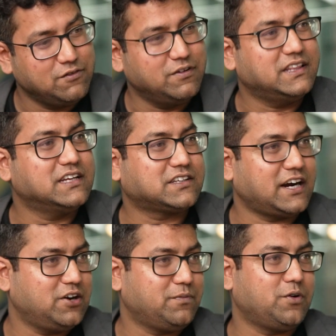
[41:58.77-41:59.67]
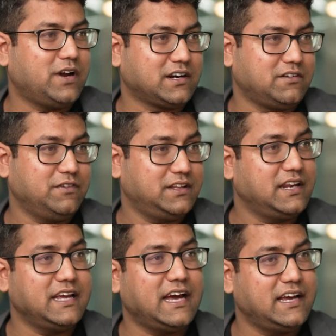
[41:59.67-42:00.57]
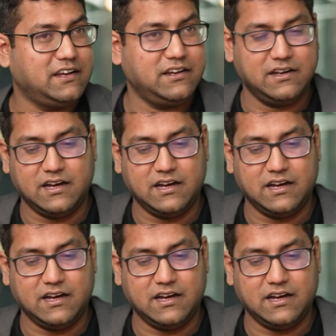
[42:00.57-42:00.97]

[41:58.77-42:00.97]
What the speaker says: with this kind of product with an AI